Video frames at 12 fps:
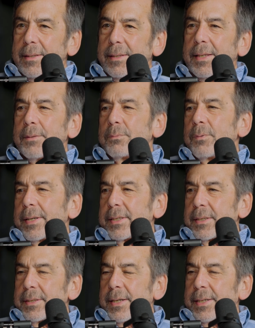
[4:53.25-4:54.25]
they
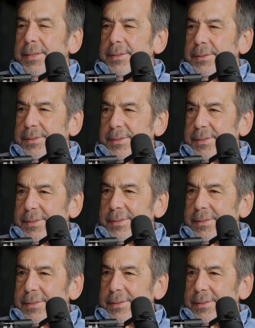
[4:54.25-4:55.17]
recognize